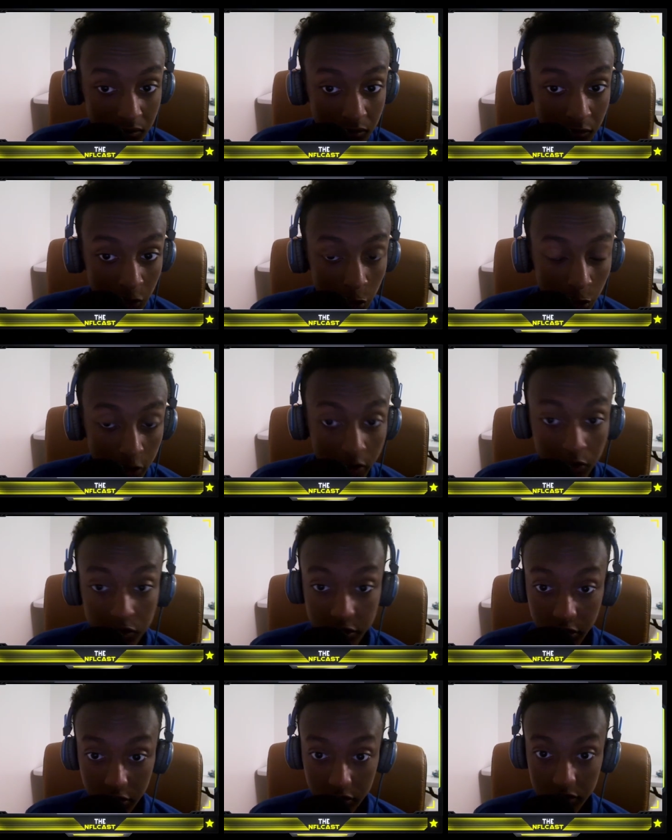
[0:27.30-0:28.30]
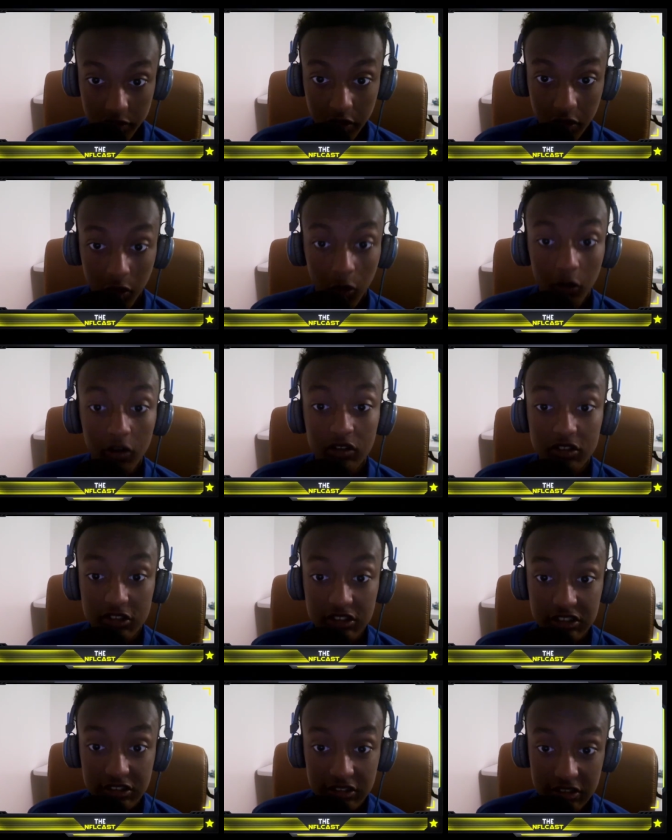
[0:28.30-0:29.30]
Julio Jones, according to
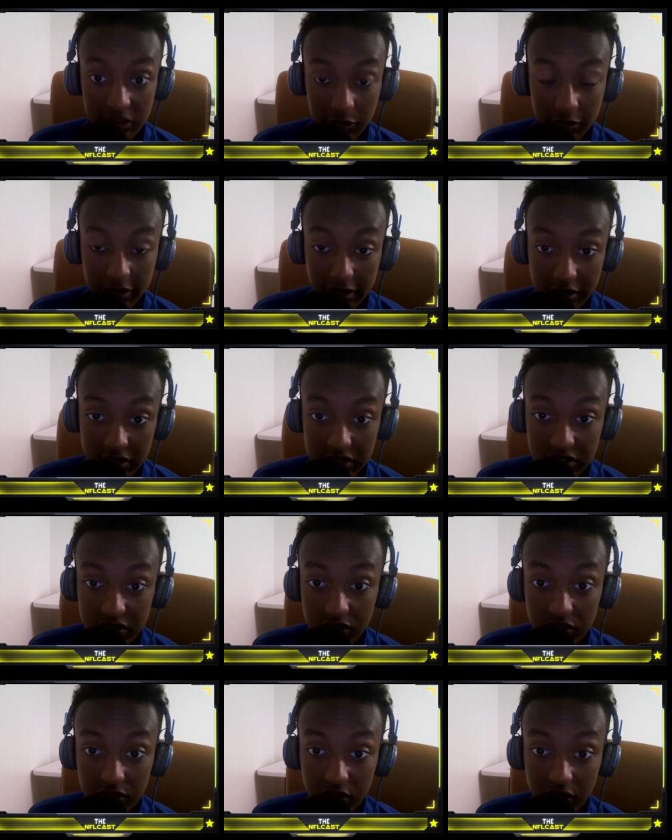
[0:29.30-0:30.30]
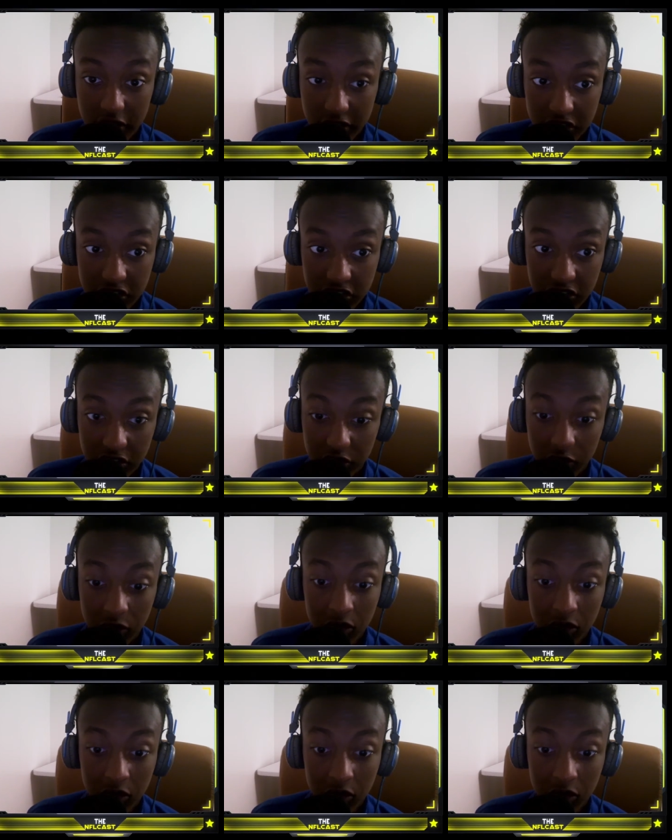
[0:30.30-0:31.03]
CBS HQ